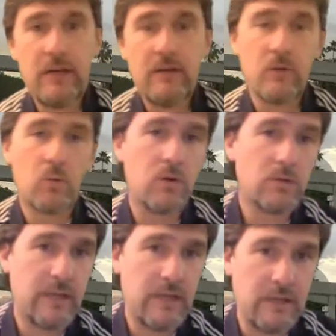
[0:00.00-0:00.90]
to the
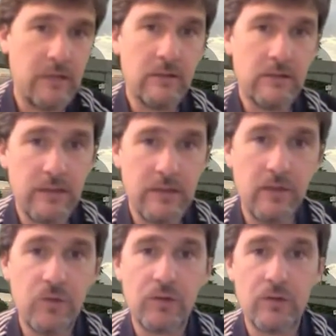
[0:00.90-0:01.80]
world key
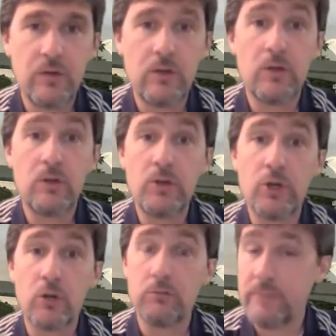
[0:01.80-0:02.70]
is
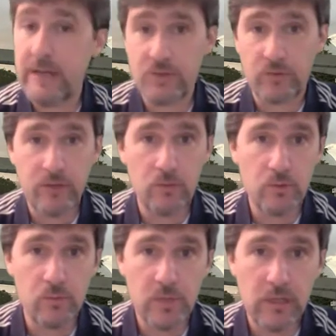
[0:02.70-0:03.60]
naturally your
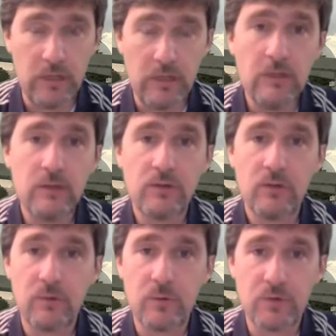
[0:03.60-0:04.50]
room key
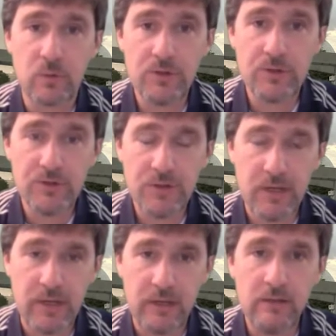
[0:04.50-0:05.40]
to the resort you're
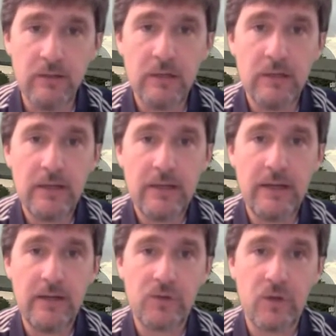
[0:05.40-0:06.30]
staying. It
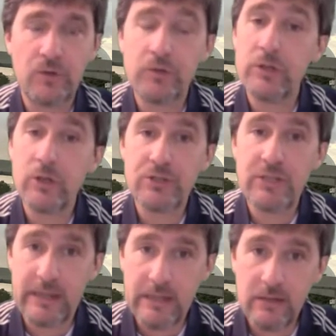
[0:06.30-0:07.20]
is also your
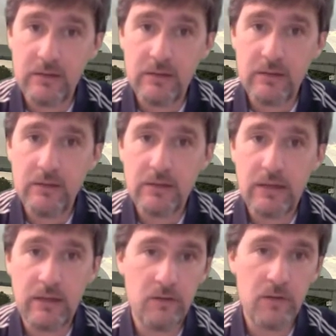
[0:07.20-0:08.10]
ticket into the